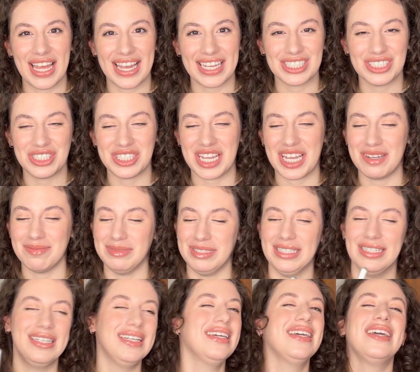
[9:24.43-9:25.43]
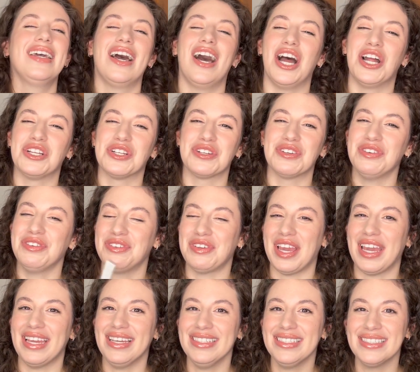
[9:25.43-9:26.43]
shaped on your
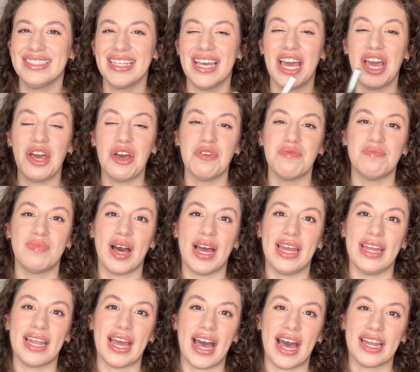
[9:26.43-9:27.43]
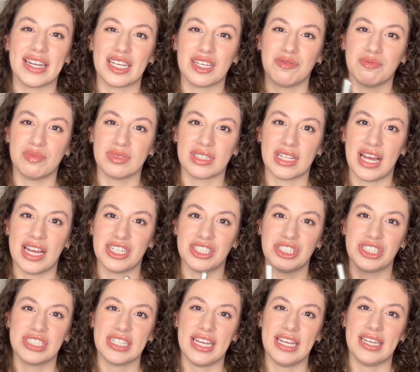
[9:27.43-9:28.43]
face. But adding
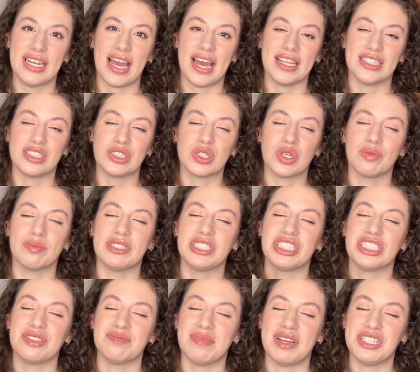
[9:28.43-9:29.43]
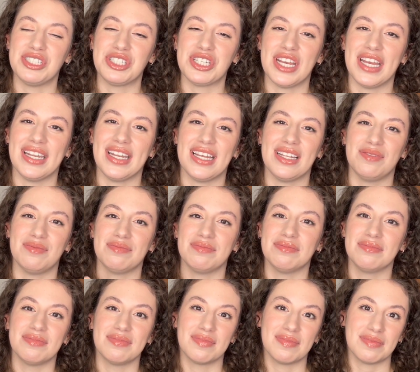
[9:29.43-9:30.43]
blush can add so much dimension and
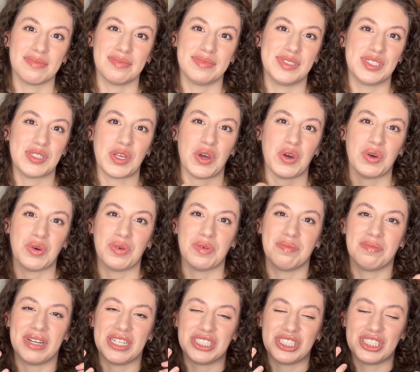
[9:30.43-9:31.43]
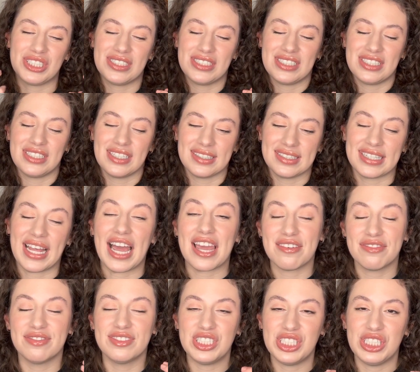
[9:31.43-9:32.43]
so much
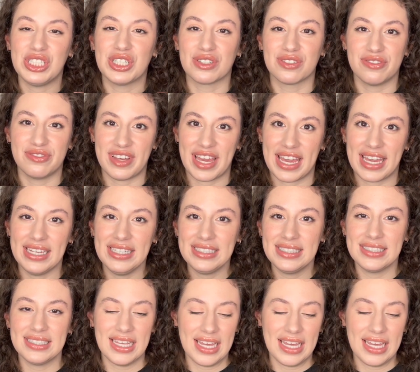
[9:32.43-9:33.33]
life to your face.